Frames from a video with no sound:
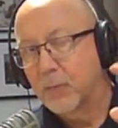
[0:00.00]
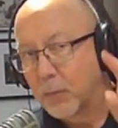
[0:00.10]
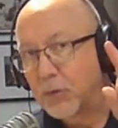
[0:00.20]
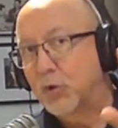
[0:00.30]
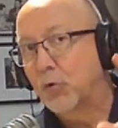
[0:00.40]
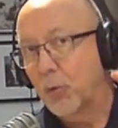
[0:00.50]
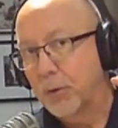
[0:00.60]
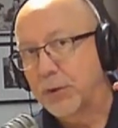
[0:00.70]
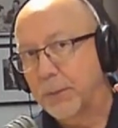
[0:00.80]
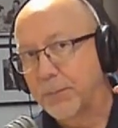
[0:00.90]
Yep. So did
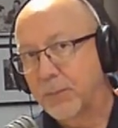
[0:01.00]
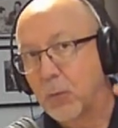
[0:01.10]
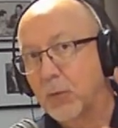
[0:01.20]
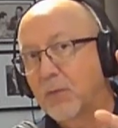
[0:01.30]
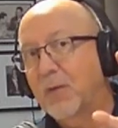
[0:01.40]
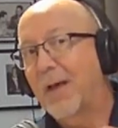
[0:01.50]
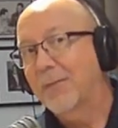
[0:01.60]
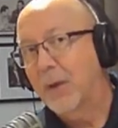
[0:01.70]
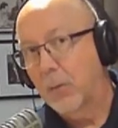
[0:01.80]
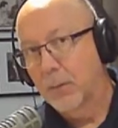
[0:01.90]
Georgia. Yep. So did South
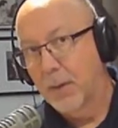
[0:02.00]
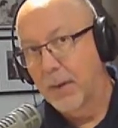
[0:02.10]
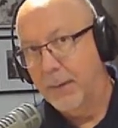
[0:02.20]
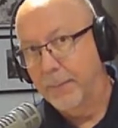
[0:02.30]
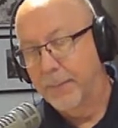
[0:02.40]
Carolina.